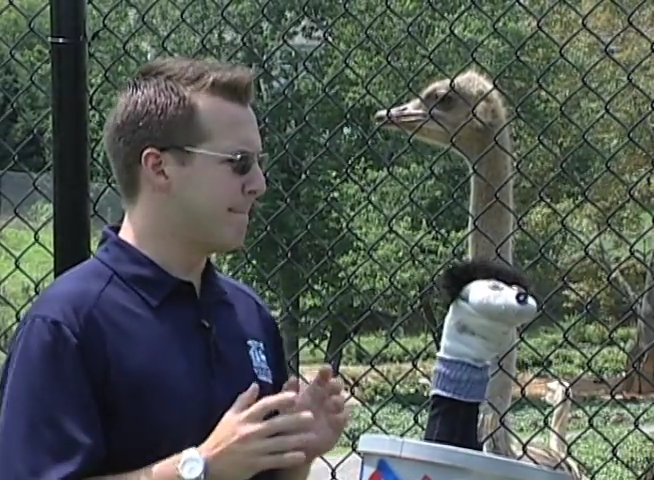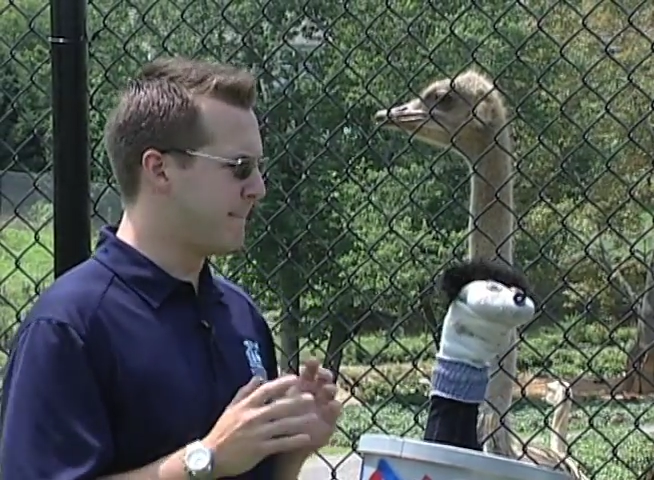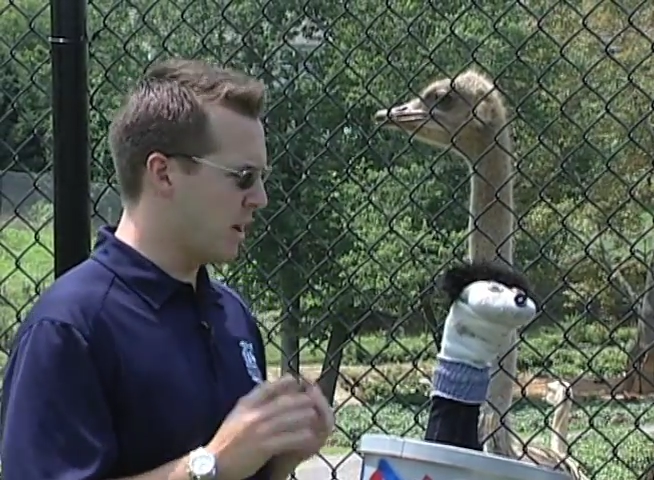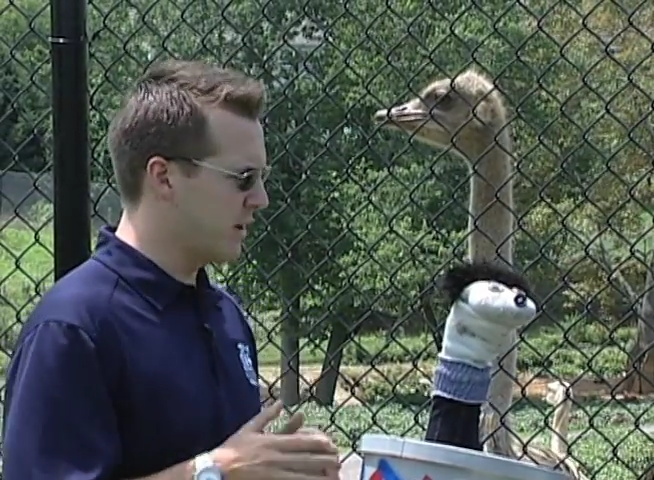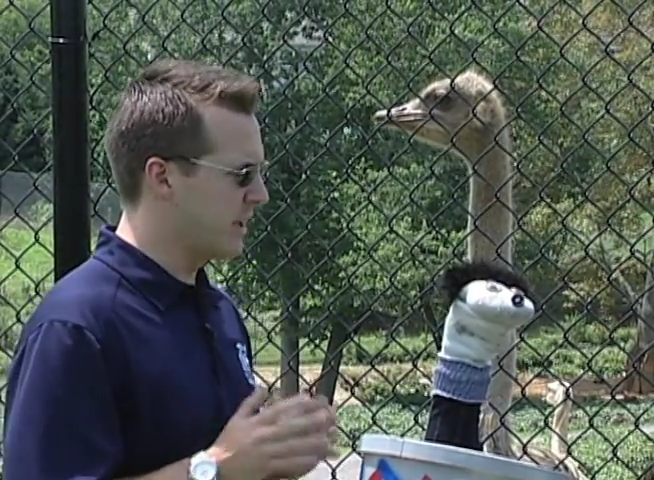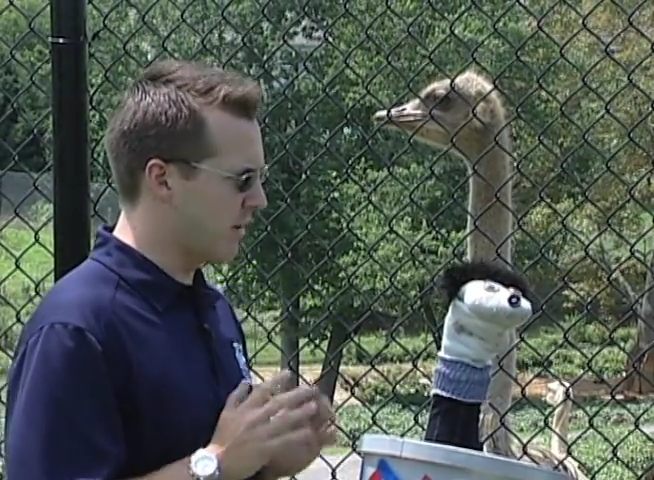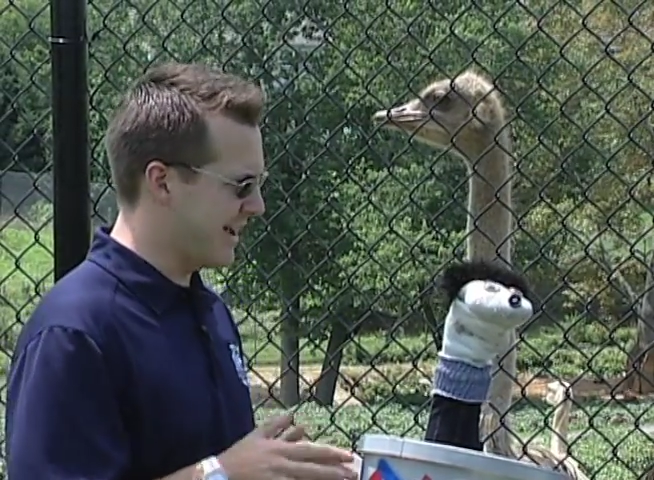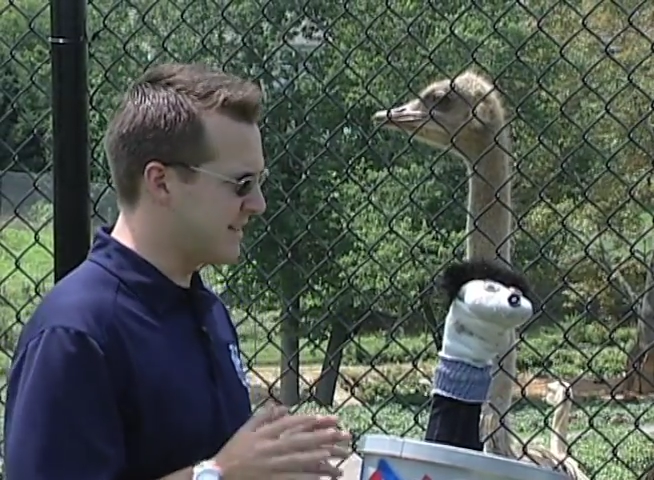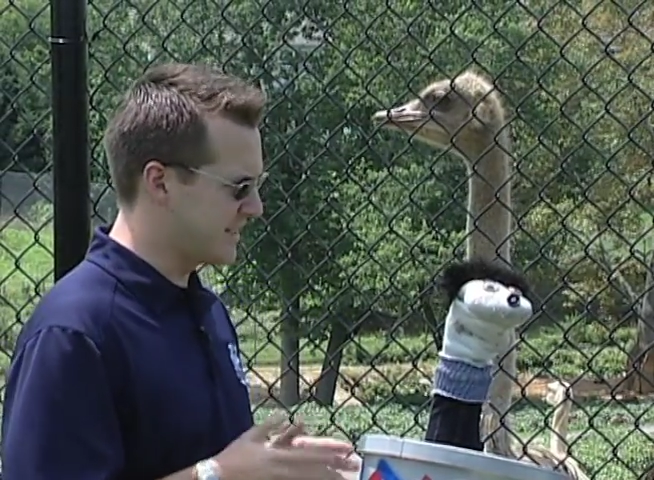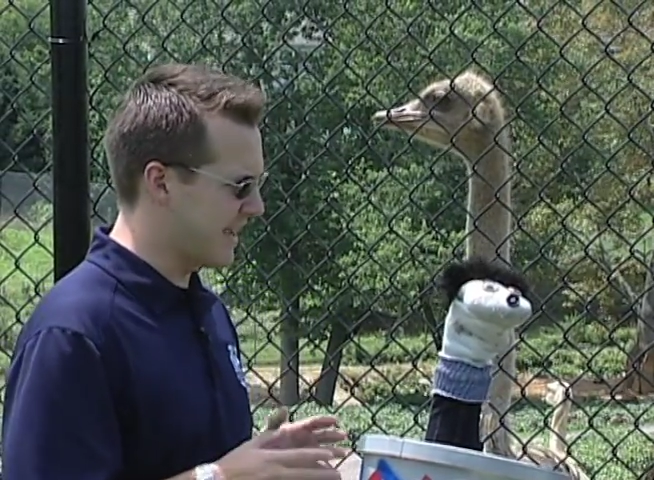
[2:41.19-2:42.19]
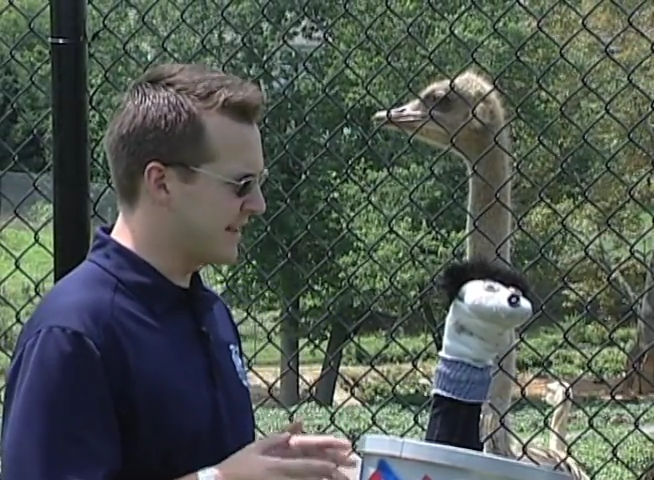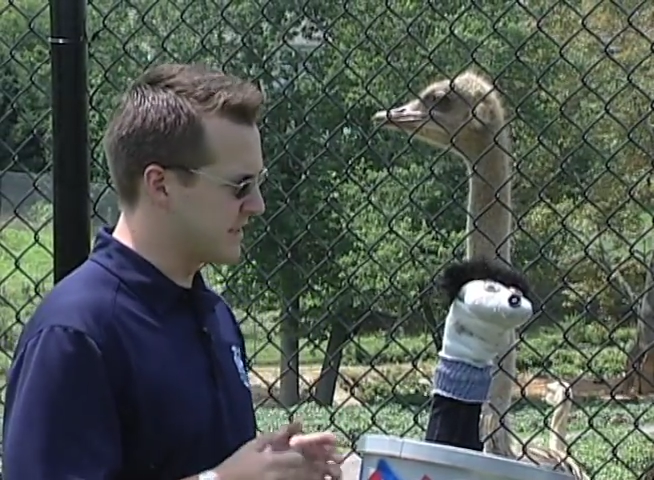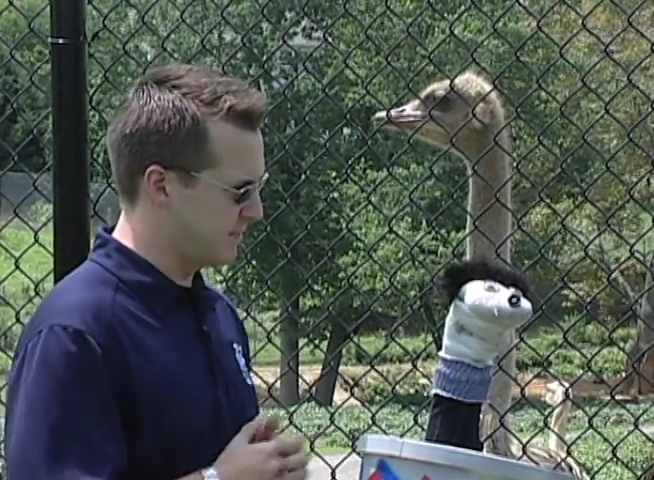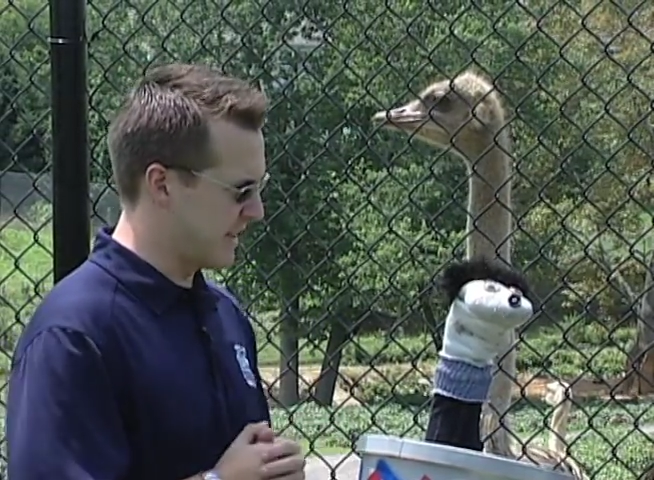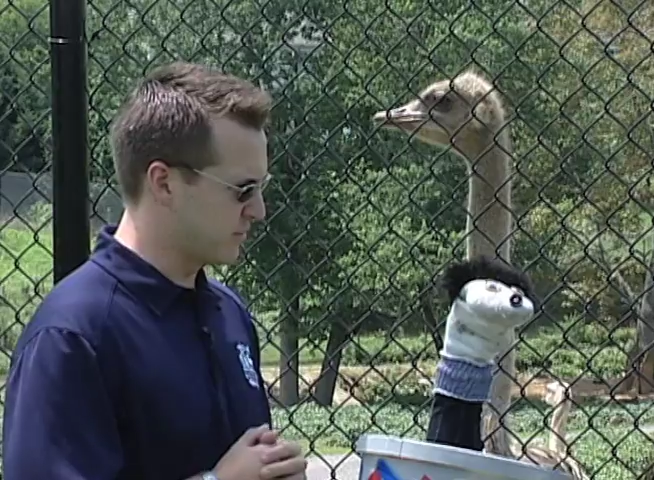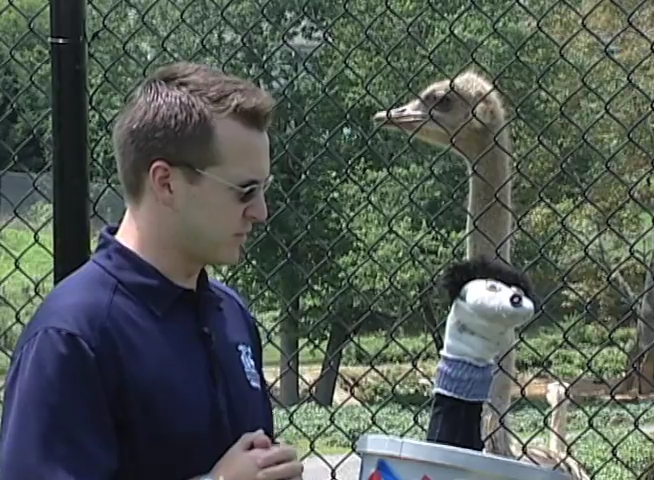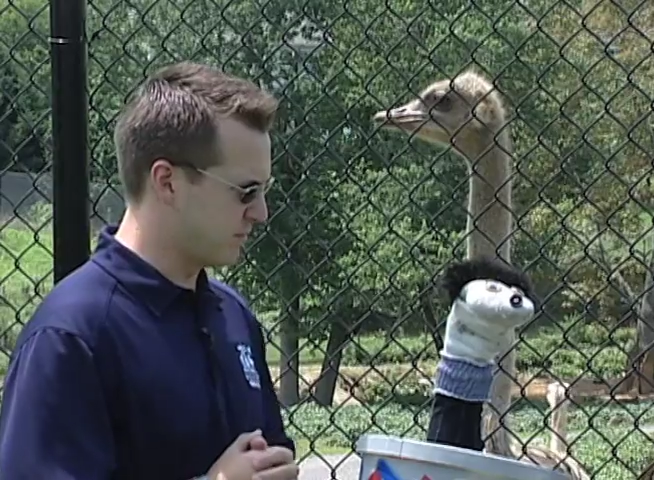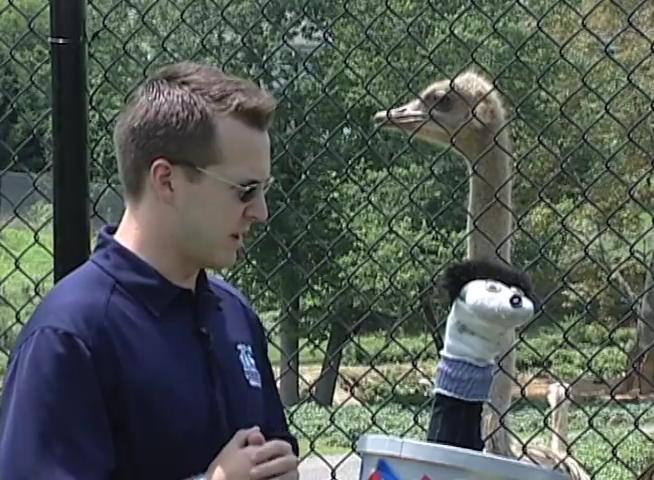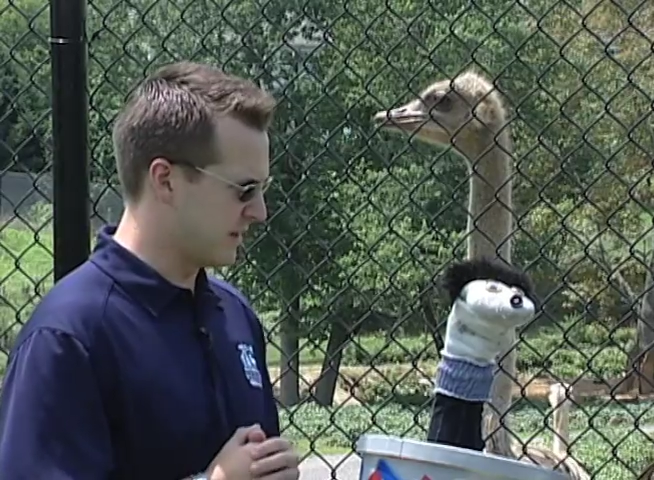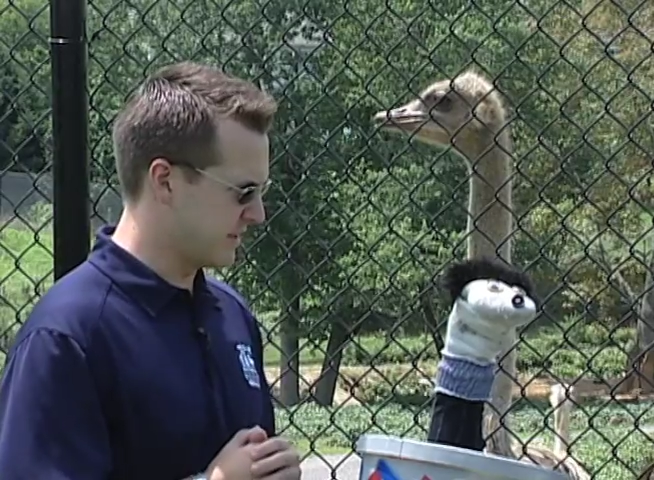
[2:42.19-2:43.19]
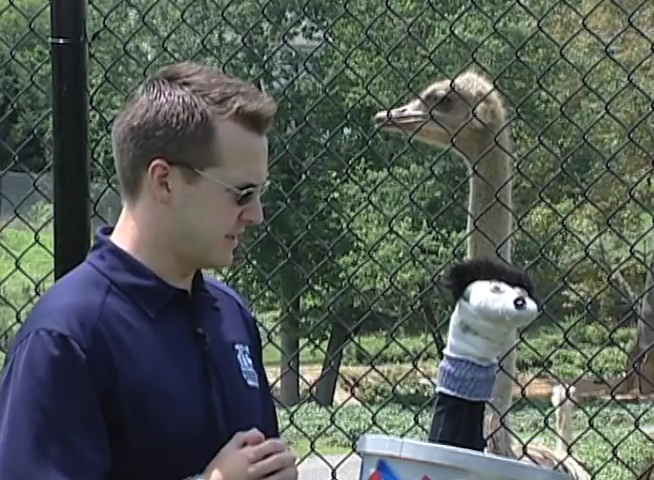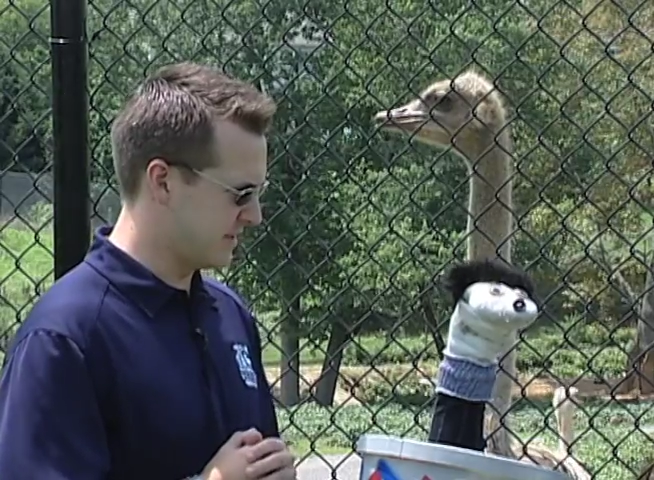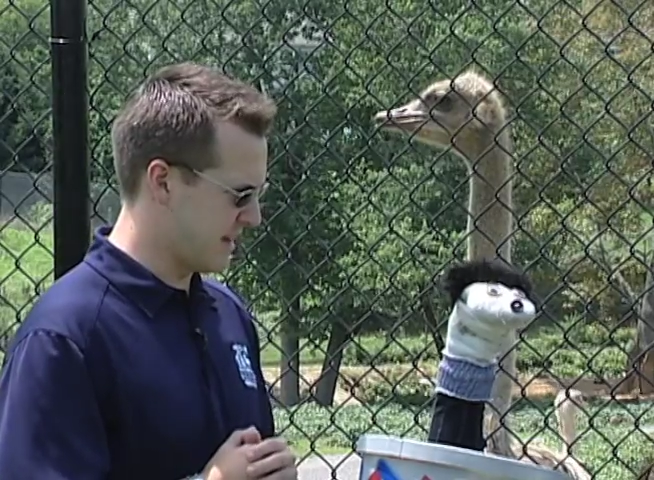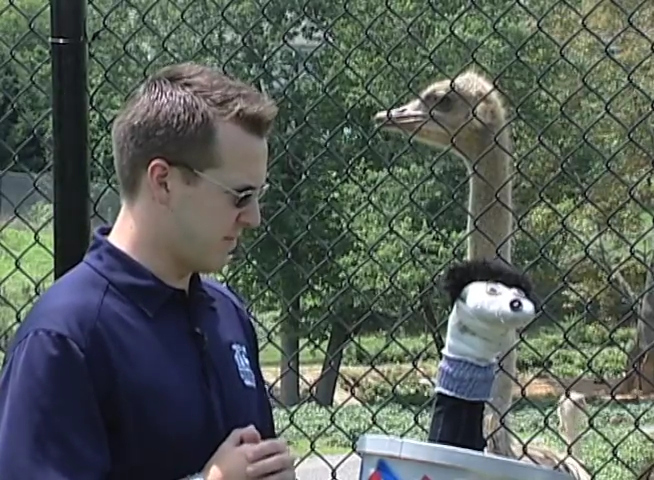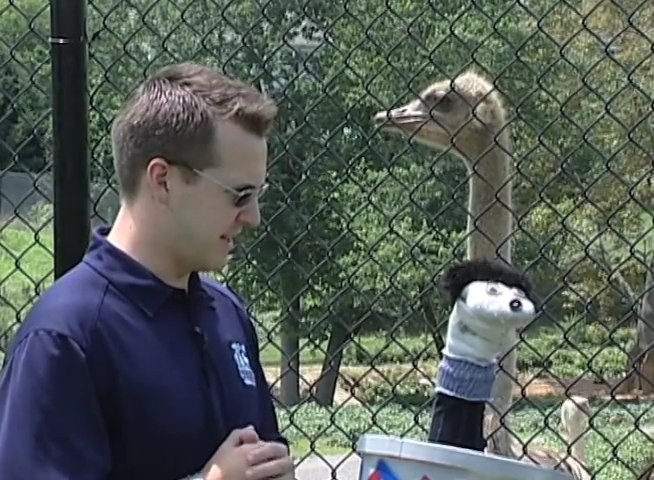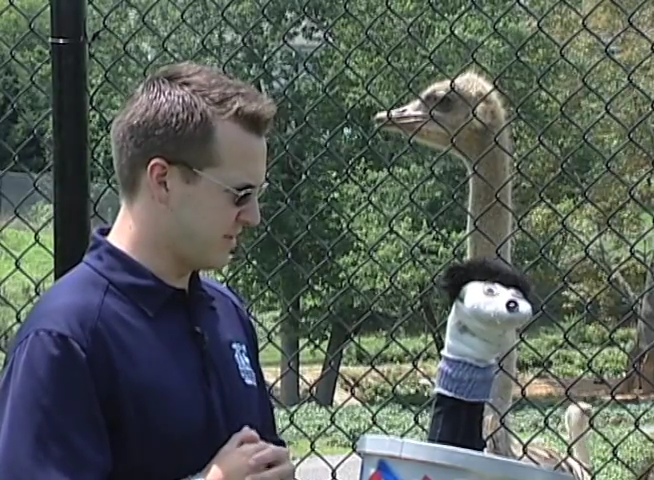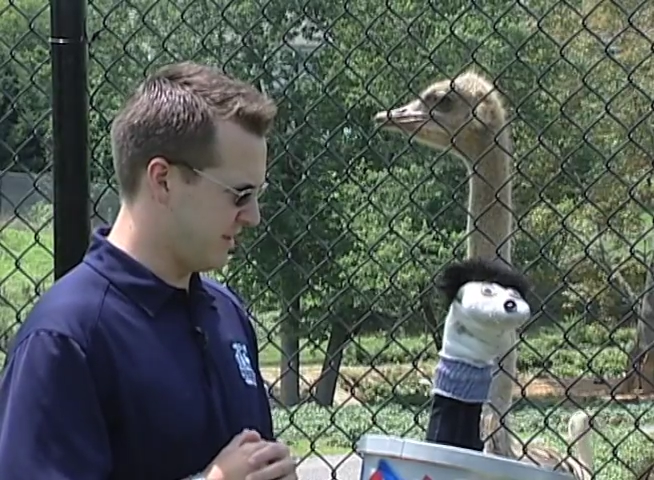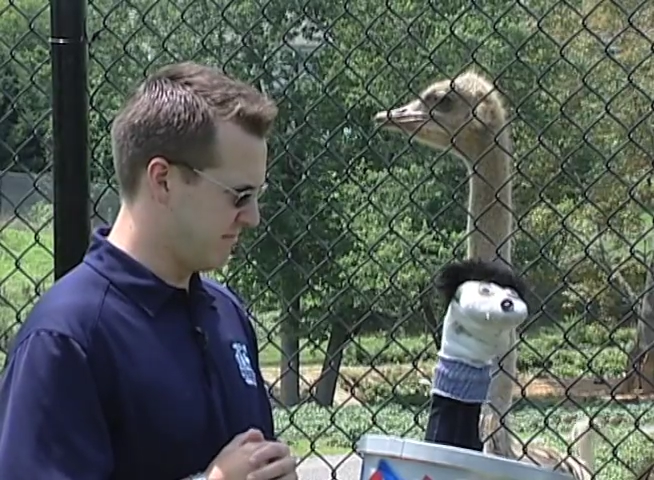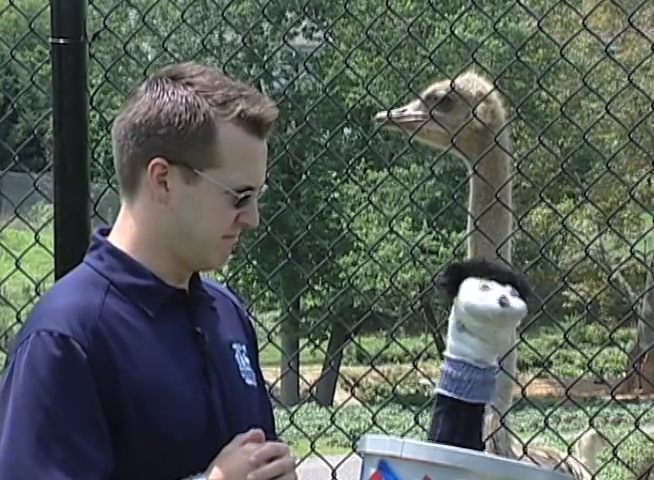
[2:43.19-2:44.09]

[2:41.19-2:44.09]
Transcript: Burying your head in sand is the best response. Isn't that right, Dirty?